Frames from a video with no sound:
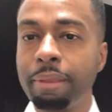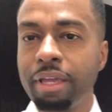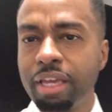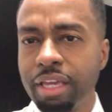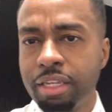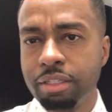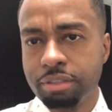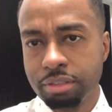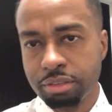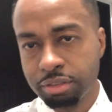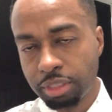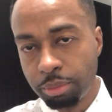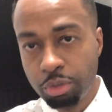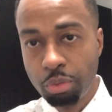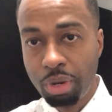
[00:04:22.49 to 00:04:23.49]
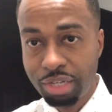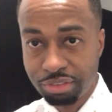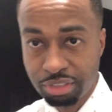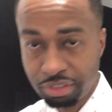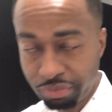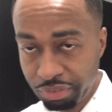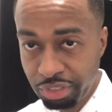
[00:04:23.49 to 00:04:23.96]
And some of you
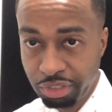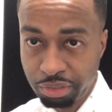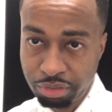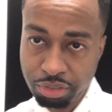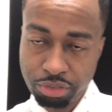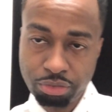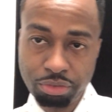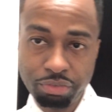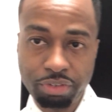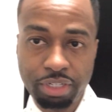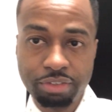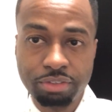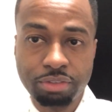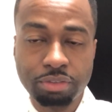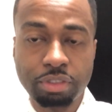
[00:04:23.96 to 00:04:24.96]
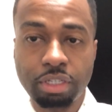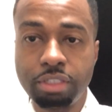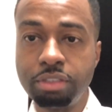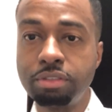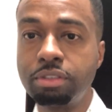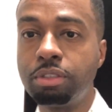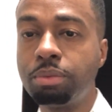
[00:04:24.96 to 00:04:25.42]
watching this video are new investors,
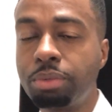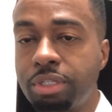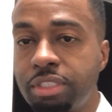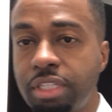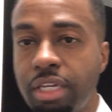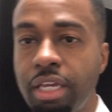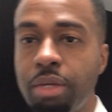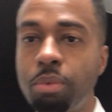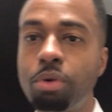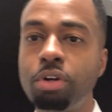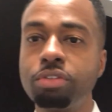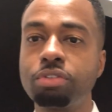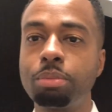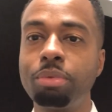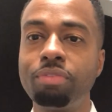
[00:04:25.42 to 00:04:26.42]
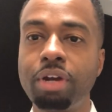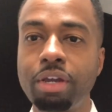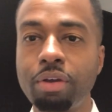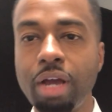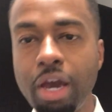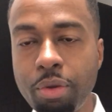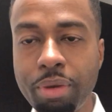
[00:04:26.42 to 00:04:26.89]
and you want to say, hey,
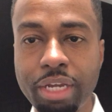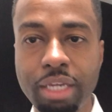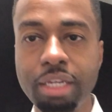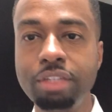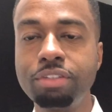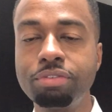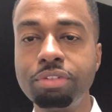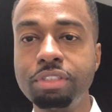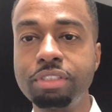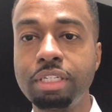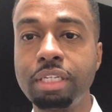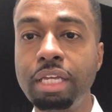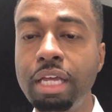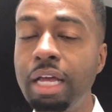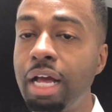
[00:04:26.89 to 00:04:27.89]
Wallstreetbravado, how do I get into real estate?